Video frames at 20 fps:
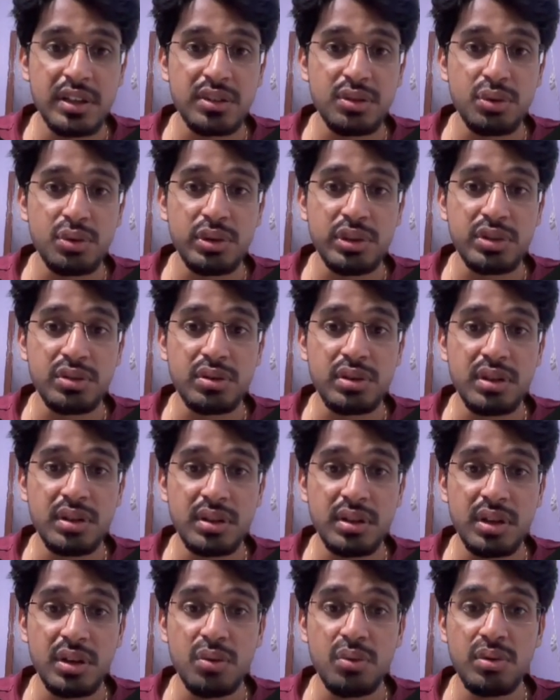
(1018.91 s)
so it should
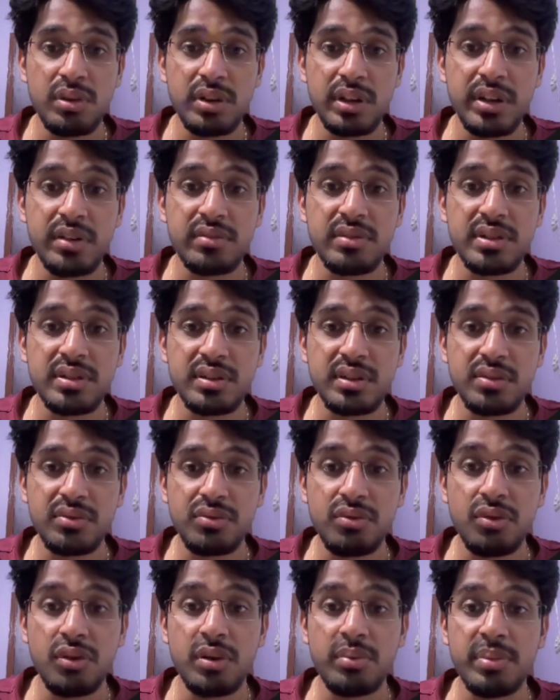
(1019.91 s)
now give this a
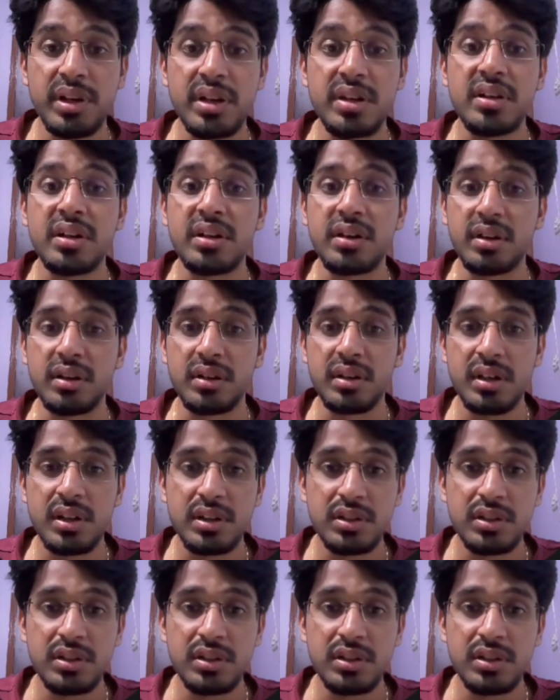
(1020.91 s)
forbidden error.